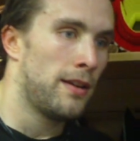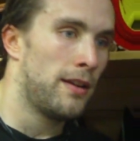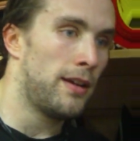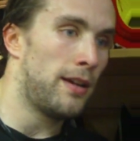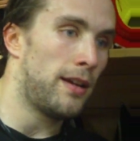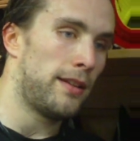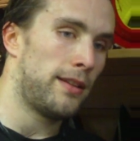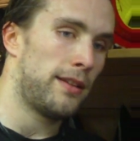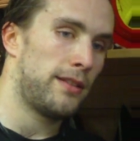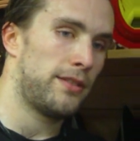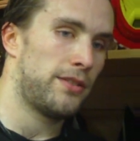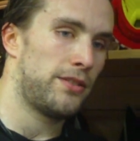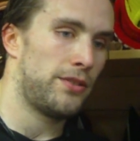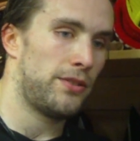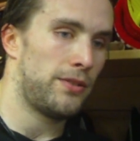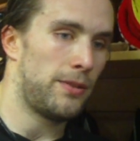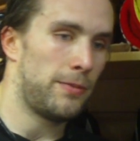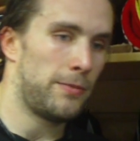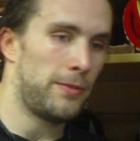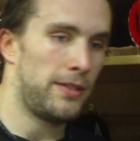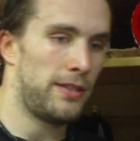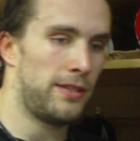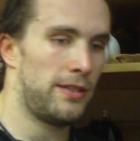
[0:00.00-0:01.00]
Yeah, that's
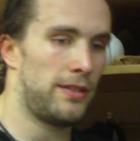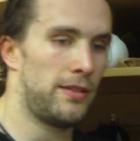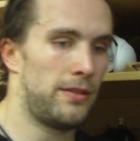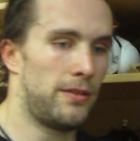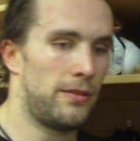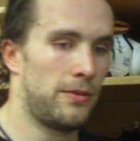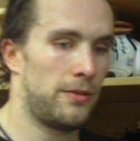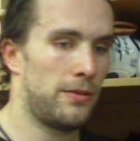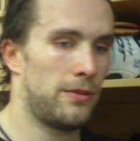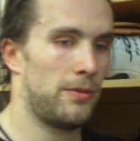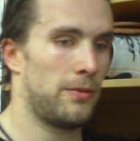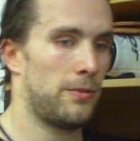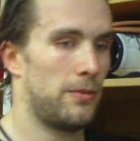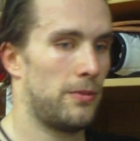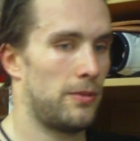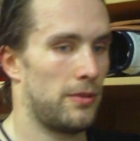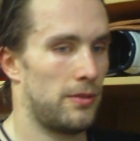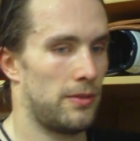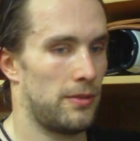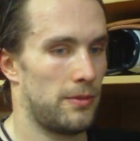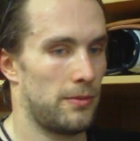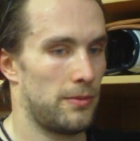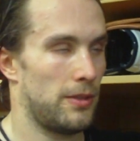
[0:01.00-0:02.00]
true. I mean,
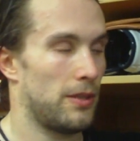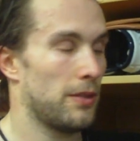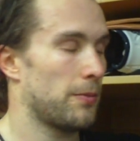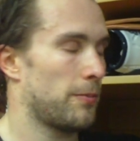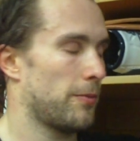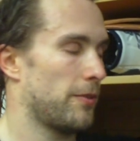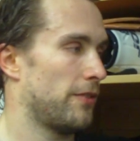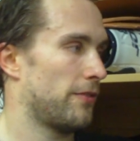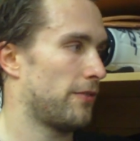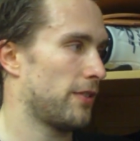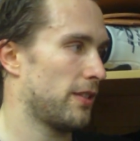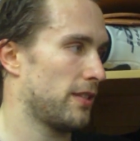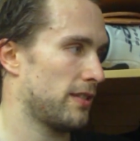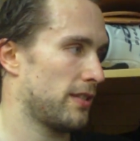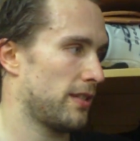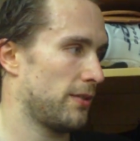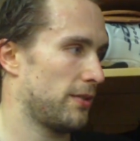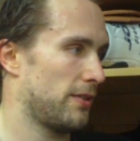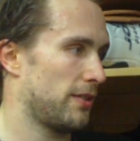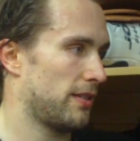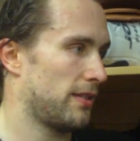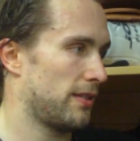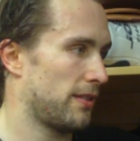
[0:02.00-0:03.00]
we looked pretty fresh
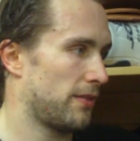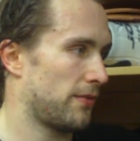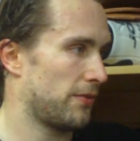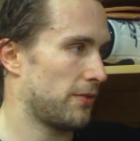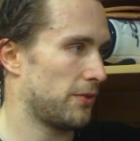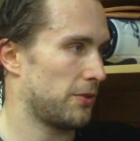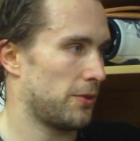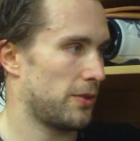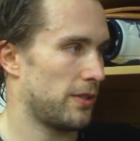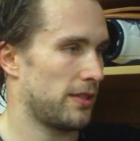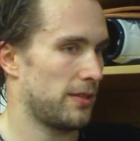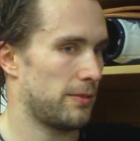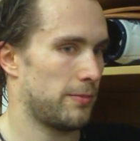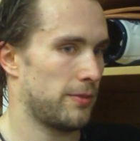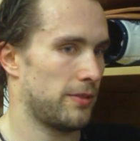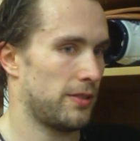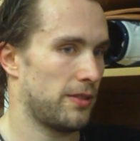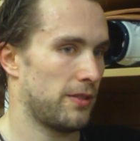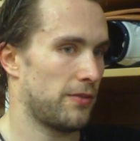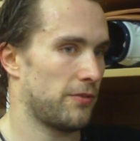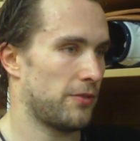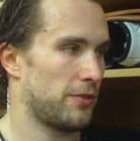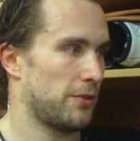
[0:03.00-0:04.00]
out there in the
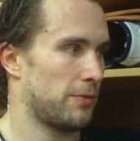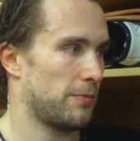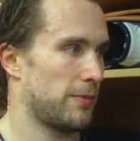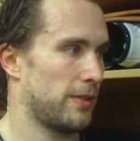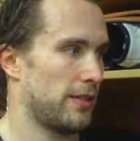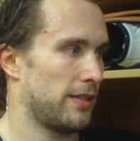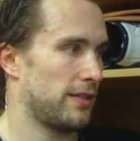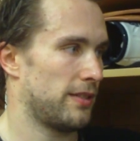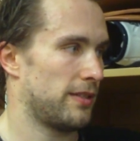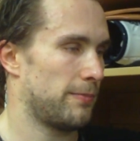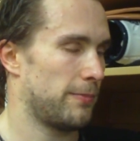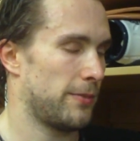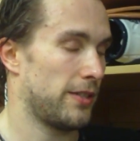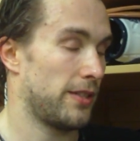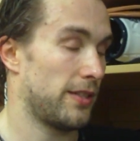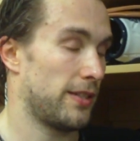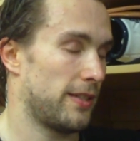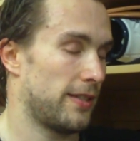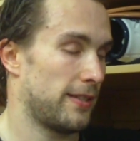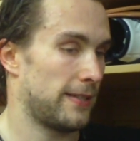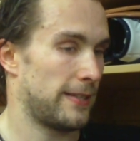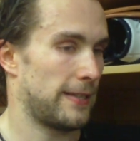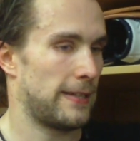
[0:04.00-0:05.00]
first
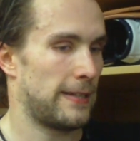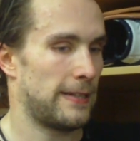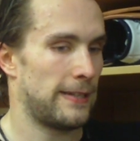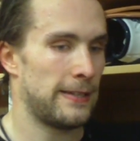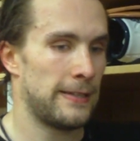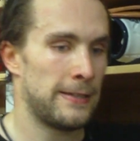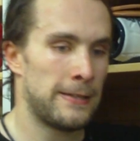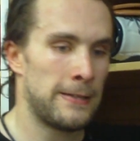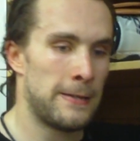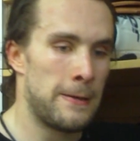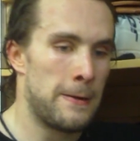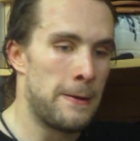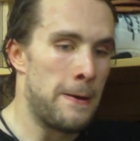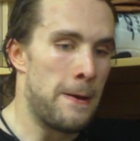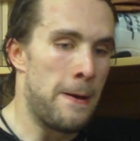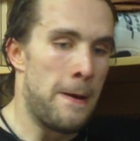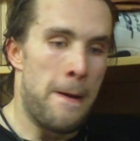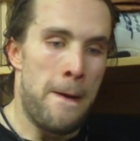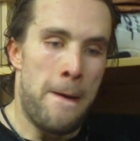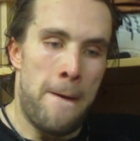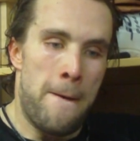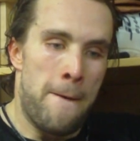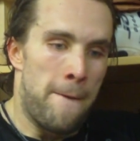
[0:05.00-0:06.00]
period, and
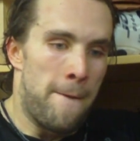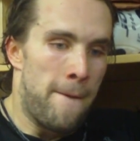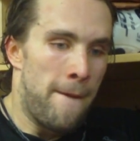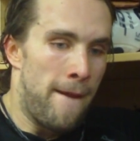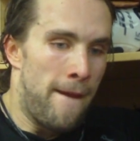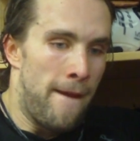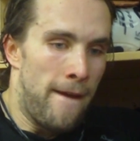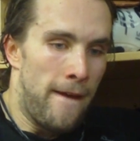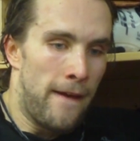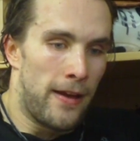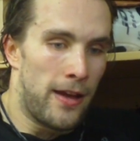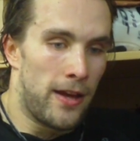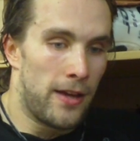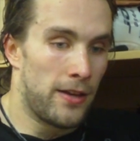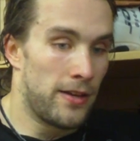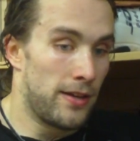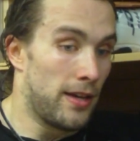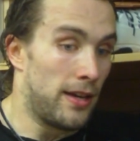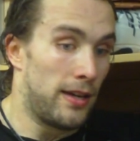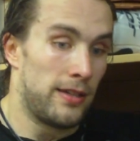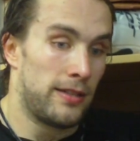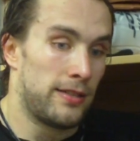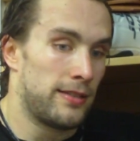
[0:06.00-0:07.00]
I
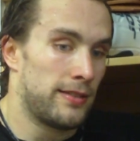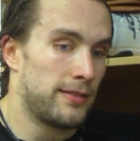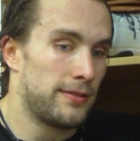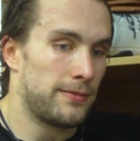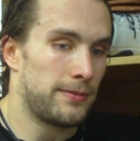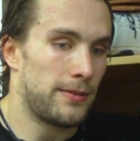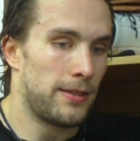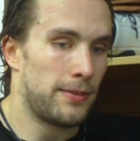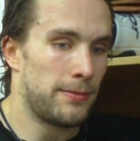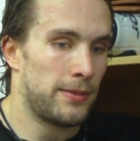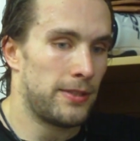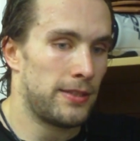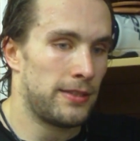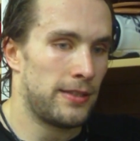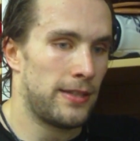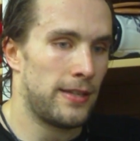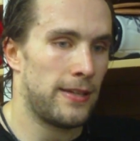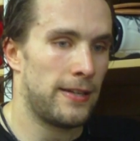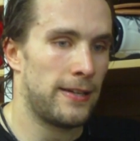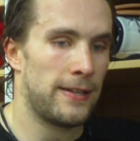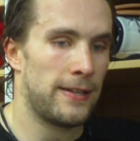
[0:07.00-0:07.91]
mean,